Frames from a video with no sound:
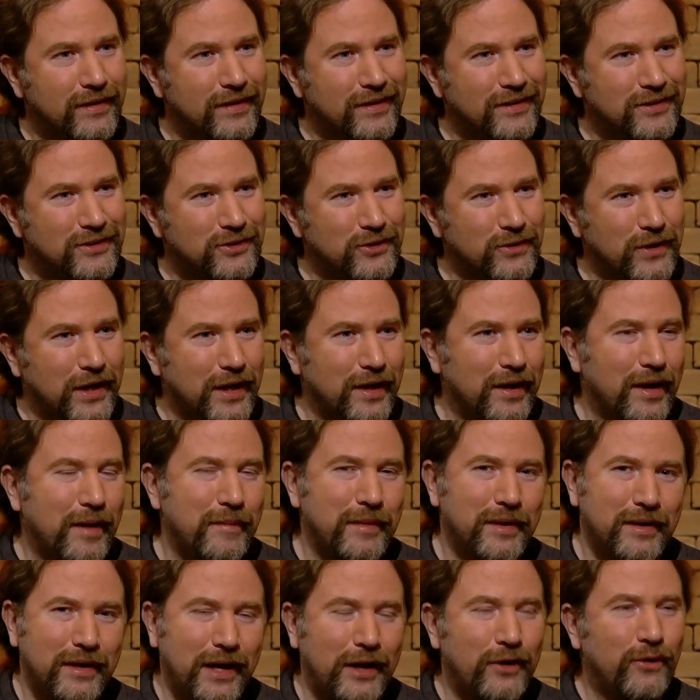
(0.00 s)
So I
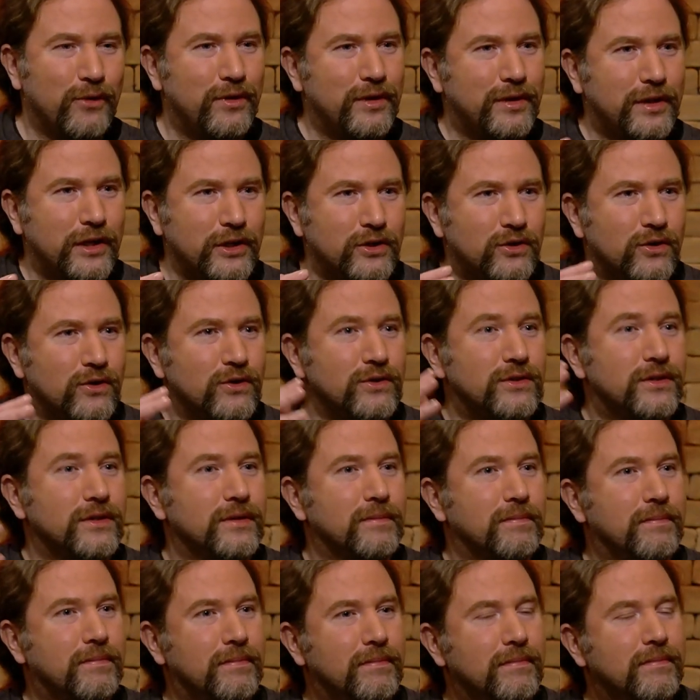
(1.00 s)
mean, I don't think they turn to
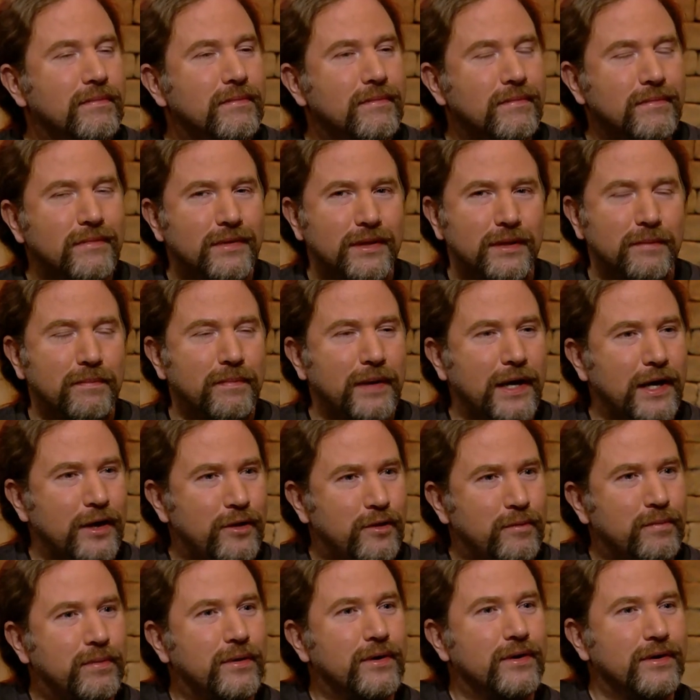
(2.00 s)
the
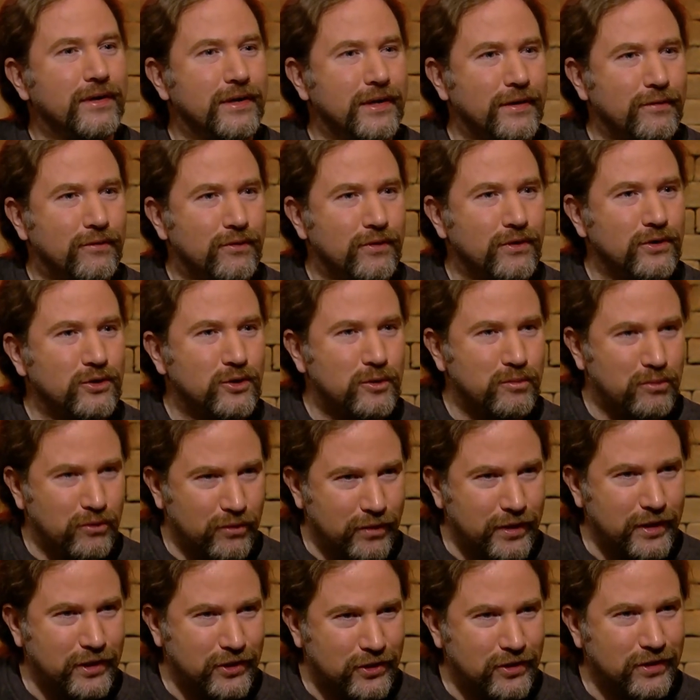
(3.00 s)
Ba'ath Party for
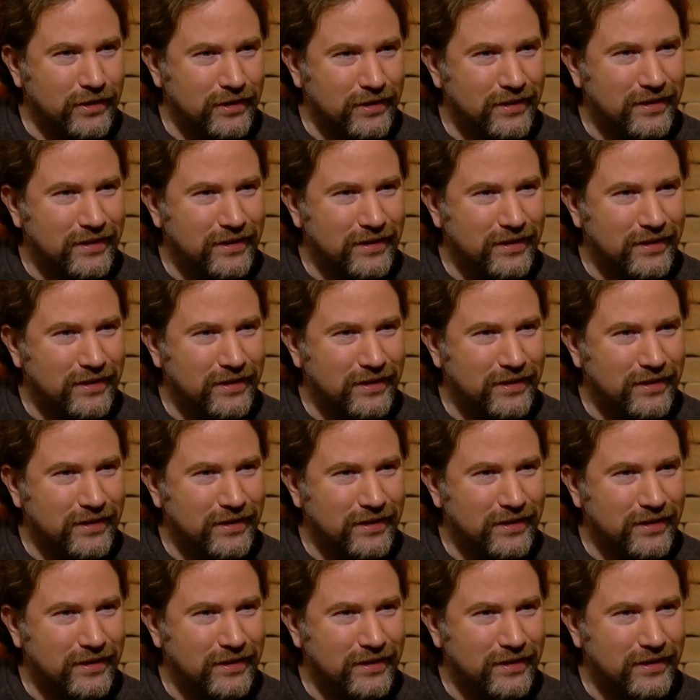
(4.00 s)
inspiration.